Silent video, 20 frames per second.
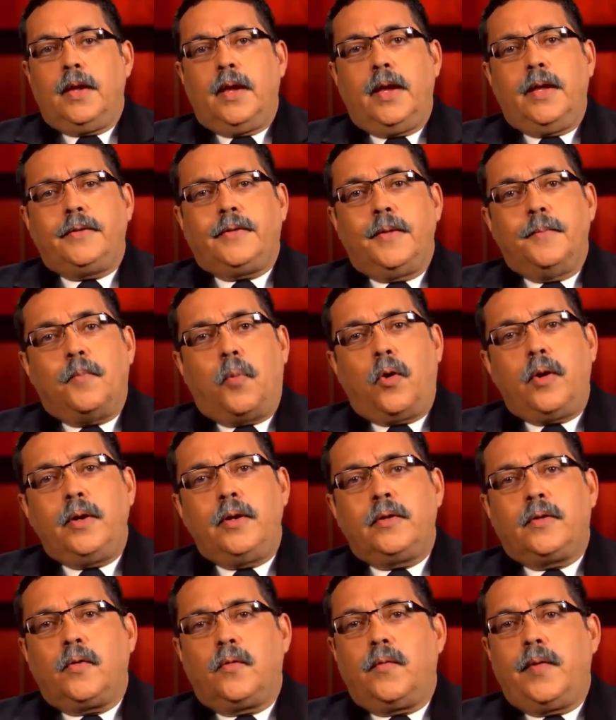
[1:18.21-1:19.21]
It's
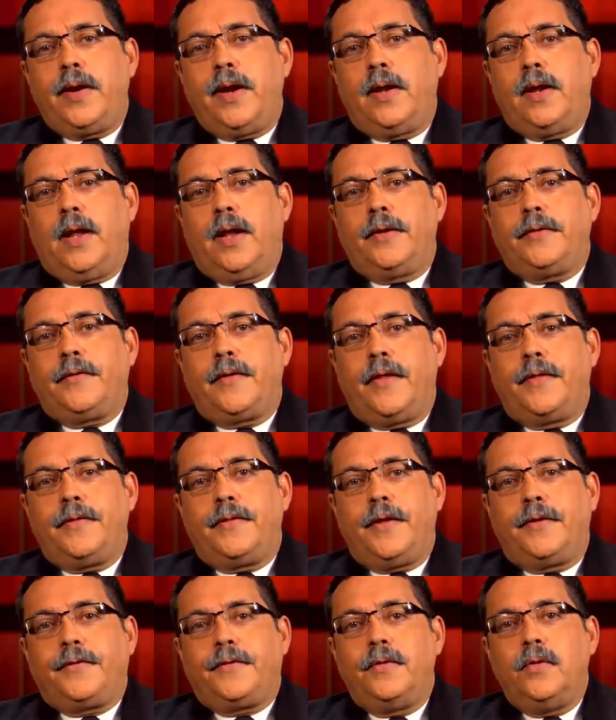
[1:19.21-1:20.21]
important to realize that
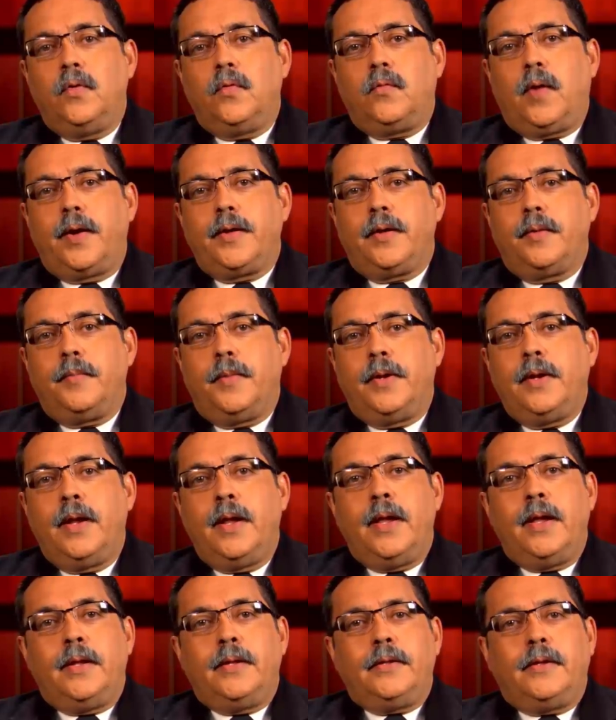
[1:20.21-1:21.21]
this new regimen
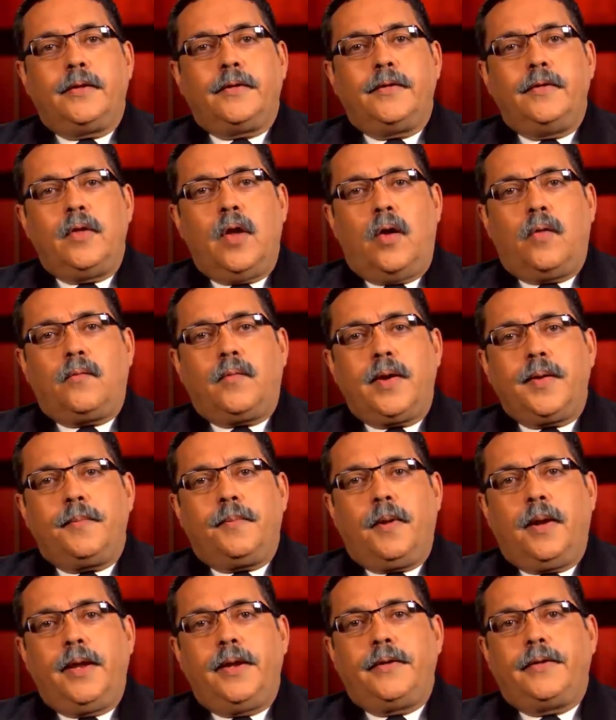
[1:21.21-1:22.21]
does not
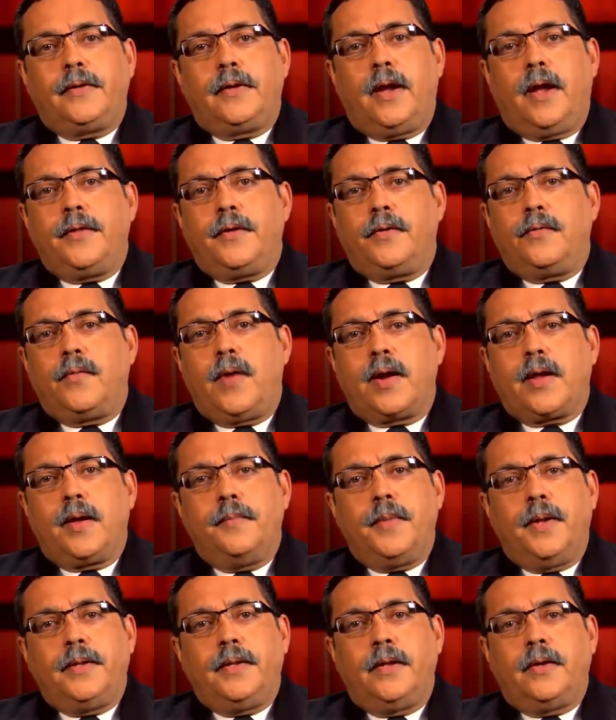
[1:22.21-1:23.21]
replace other
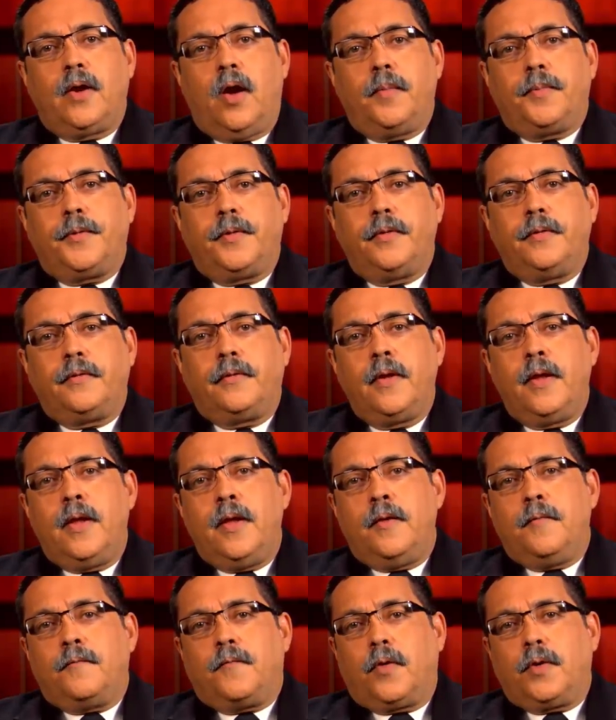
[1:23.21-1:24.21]
recommended options
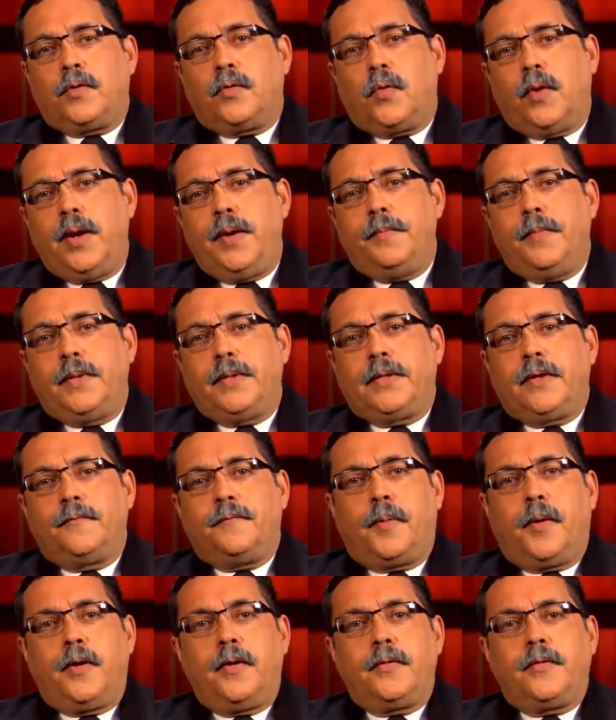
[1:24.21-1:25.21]
for treatment
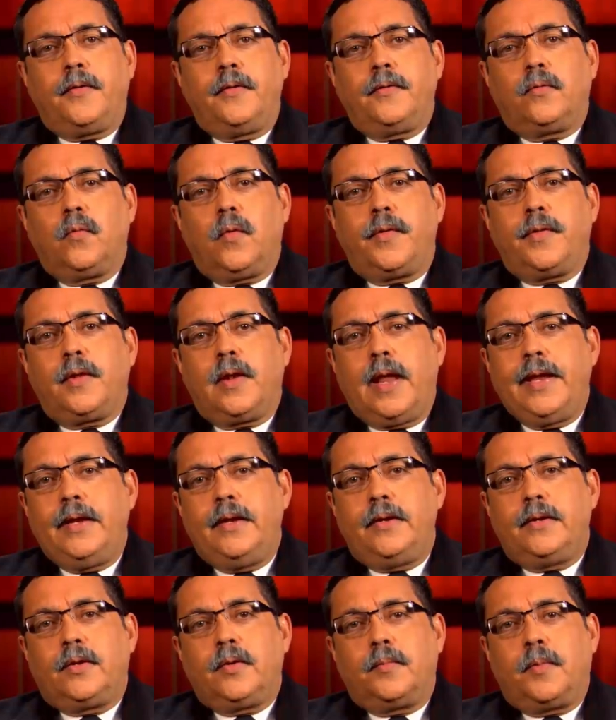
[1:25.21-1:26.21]
of persons with
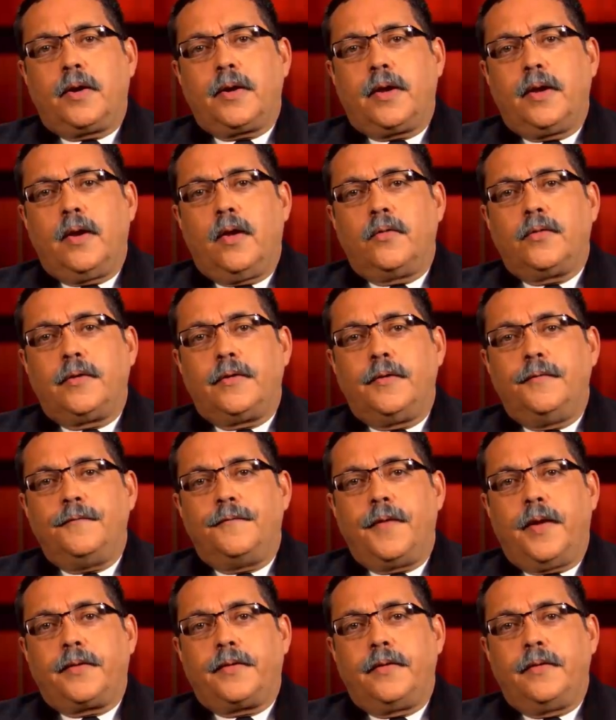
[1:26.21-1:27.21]
latent tuberculosis
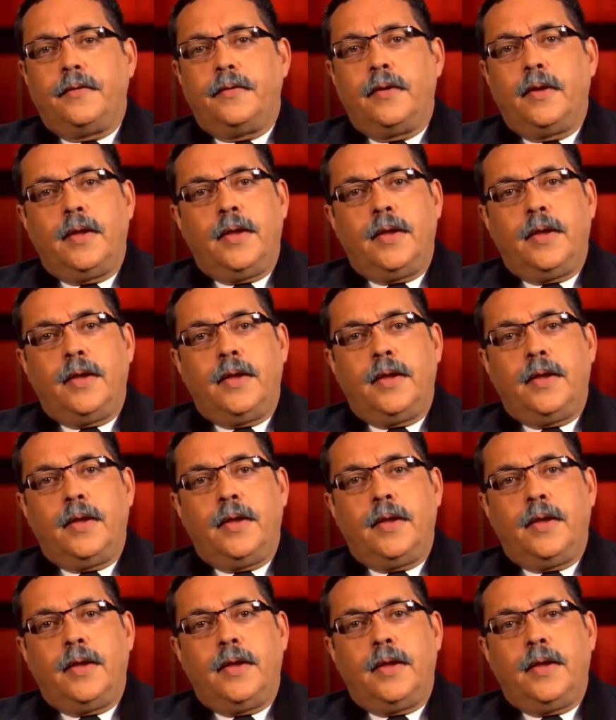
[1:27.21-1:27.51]
infection.